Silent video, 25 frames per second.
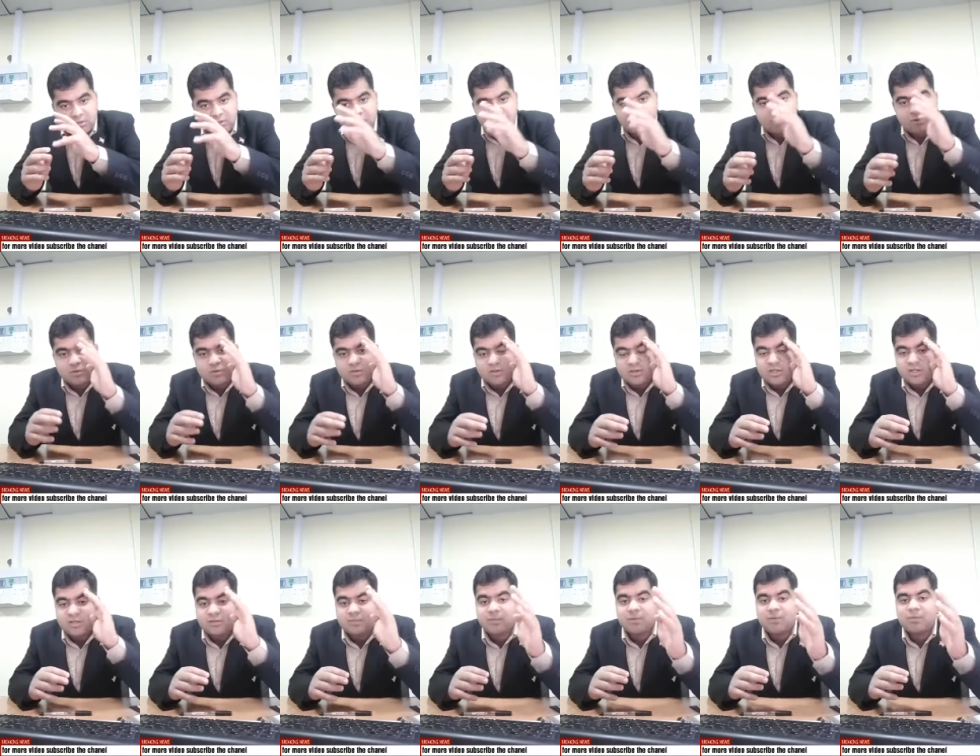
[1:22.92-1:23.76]
So
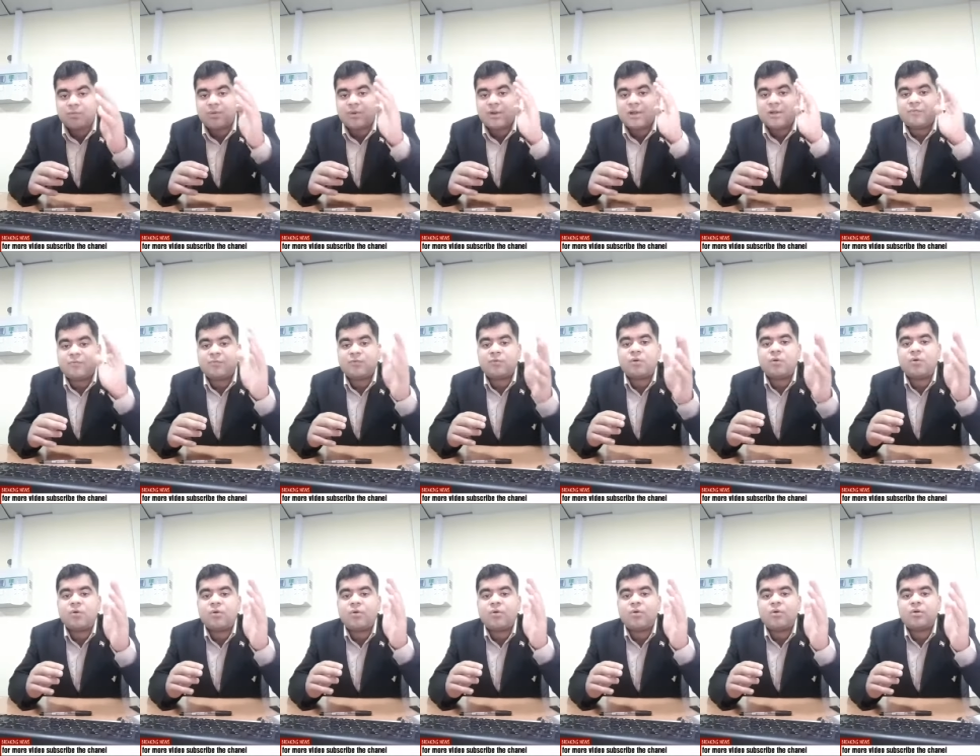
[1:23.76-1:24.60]
these people have
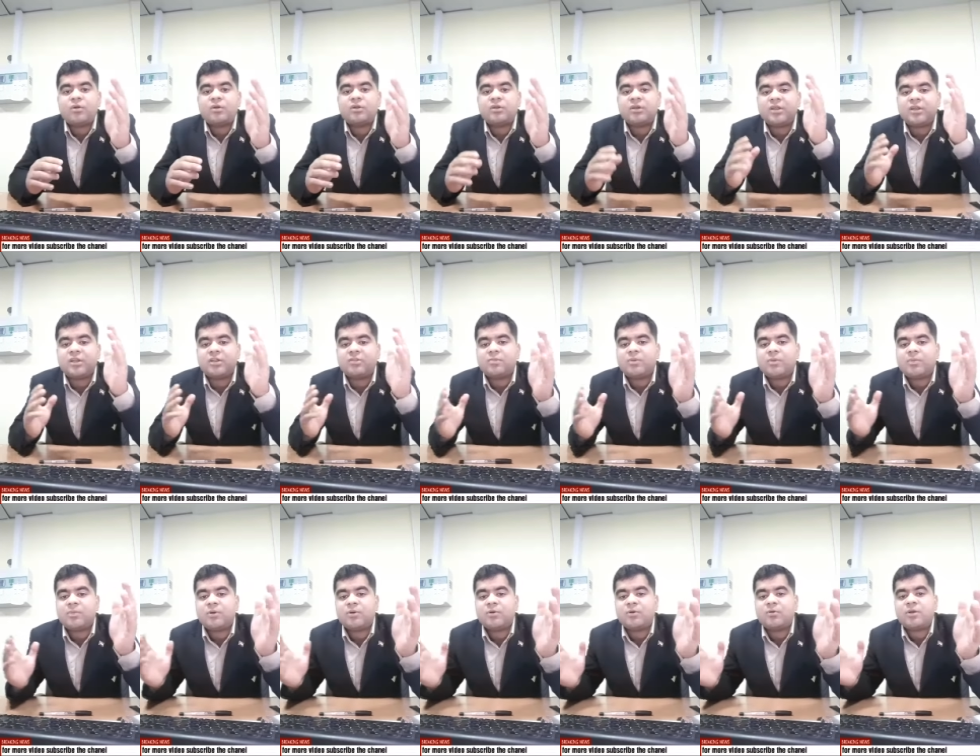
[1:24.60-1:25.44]
don't these
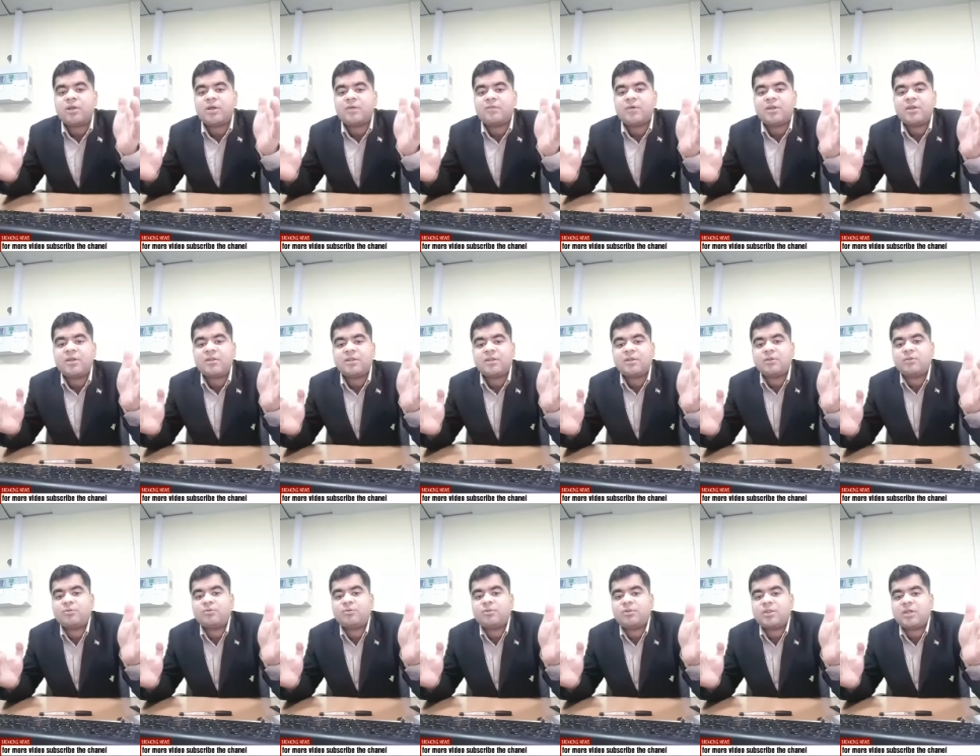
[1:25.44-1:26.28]
people don't have
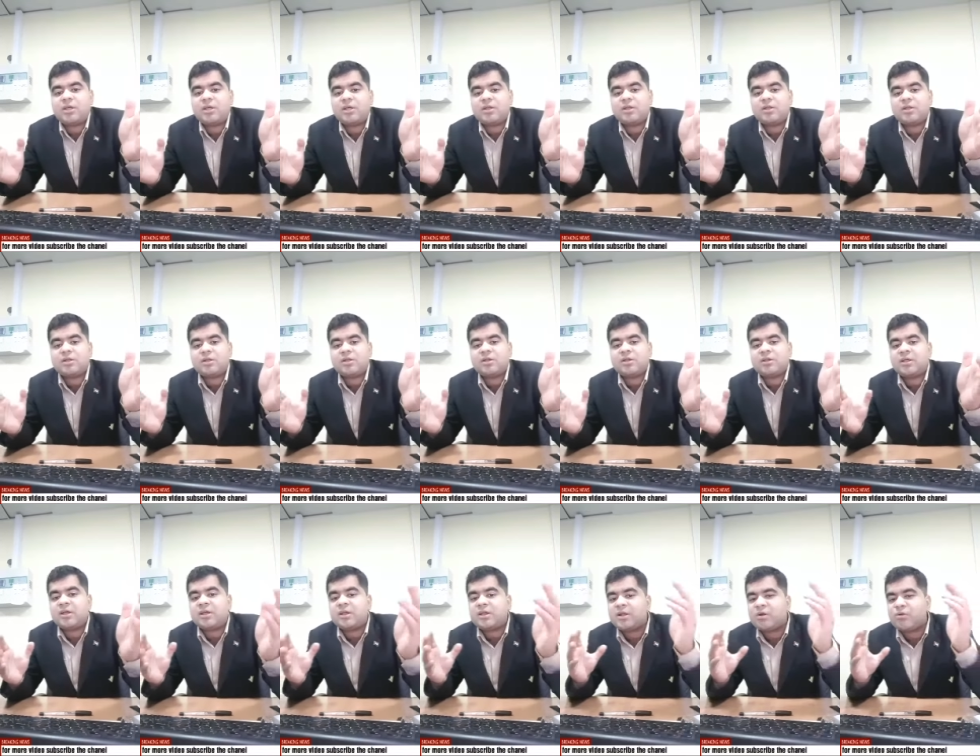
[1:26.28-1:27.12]
anything to say
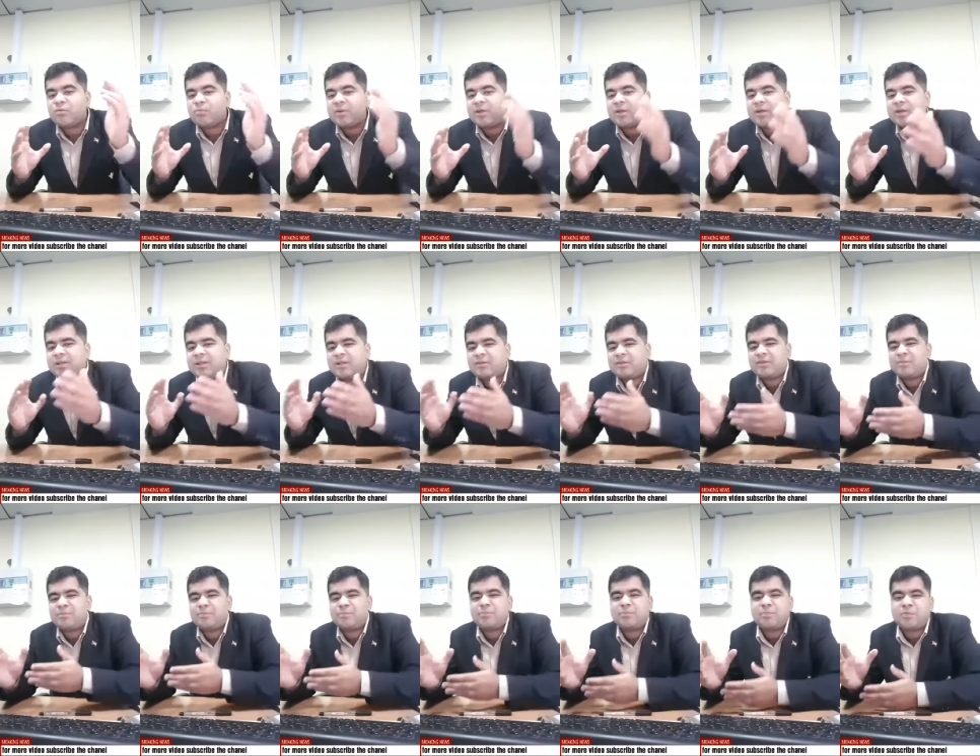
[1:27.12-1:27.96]
they are now making the,
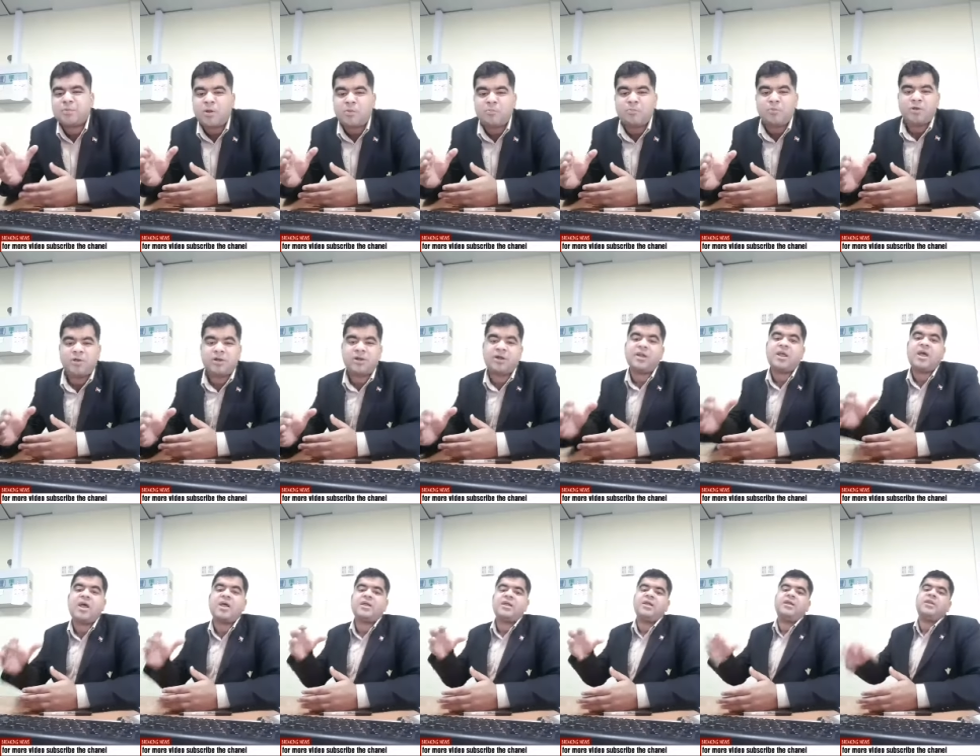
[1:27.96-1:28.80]
some
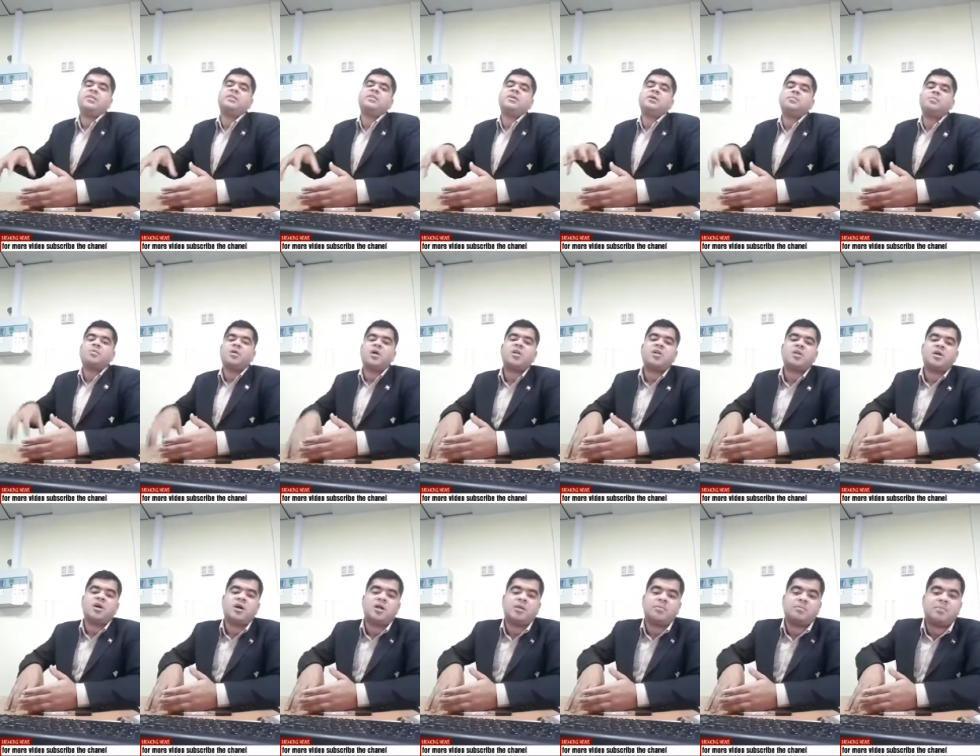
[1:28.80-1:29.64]
propaganda against
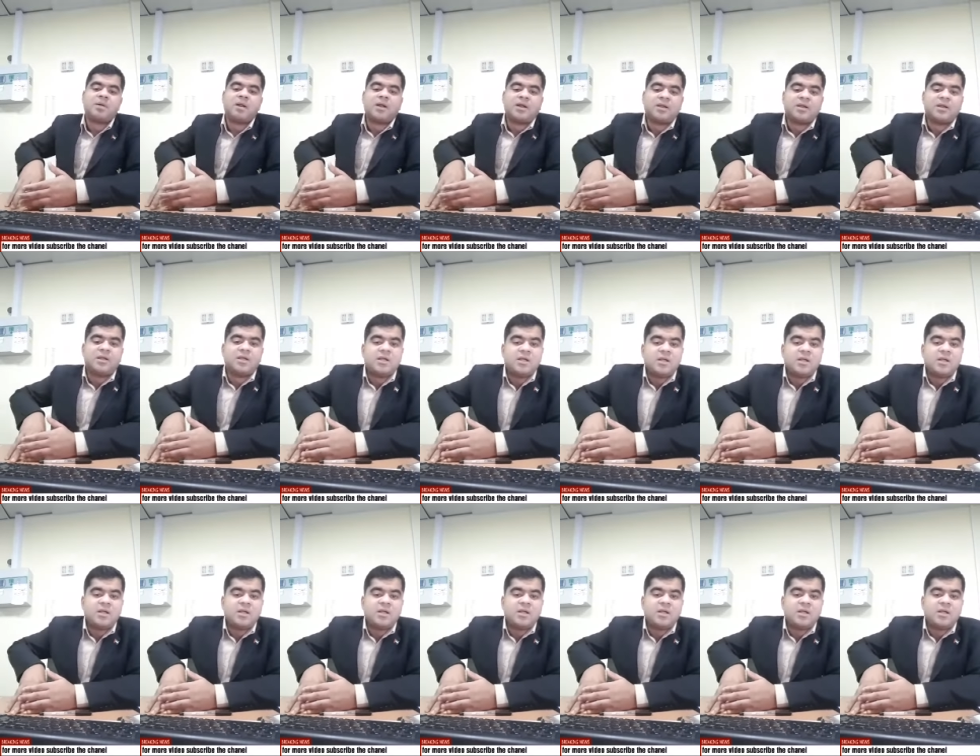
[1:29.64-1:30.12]
Imran Khan but